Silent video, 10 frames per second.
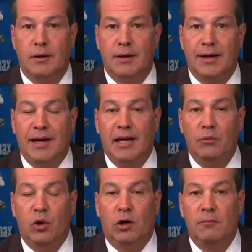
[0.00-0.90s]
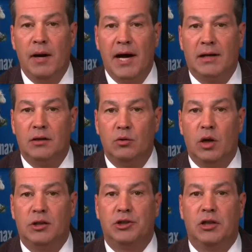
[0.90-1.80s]
Hey, welcome back. You're
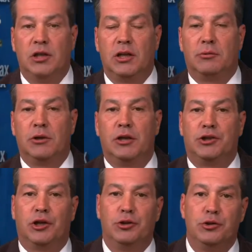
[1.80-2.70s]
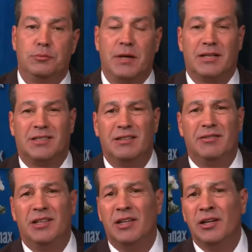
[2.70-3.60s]
watching Liquid Lunch on Newsmax
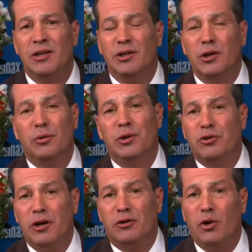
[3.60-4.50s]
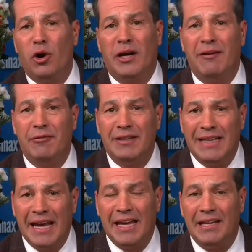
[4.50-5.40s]
TV. You know, we try to talk every
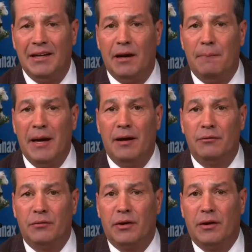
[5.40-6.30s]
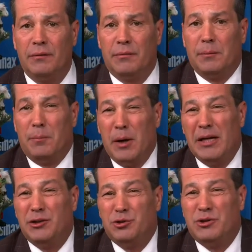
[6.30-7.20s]
day about the
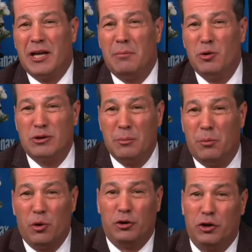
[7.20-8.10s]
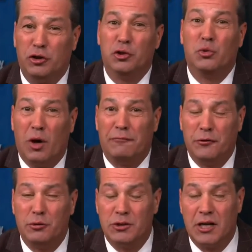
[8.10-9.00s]
issues that are most important to you, our
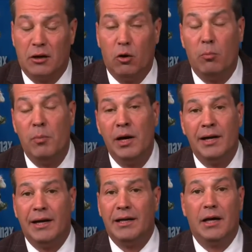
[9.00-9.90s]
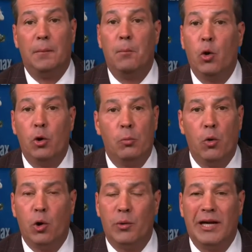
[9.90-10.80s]
viewers at home. And more and
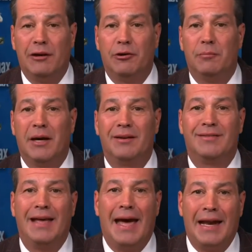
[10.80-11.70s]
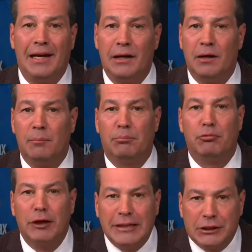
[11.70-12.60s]
more, we're hearing about data
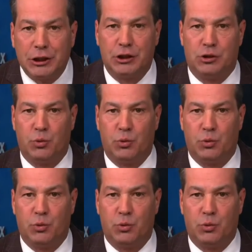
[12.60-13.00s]
breaches.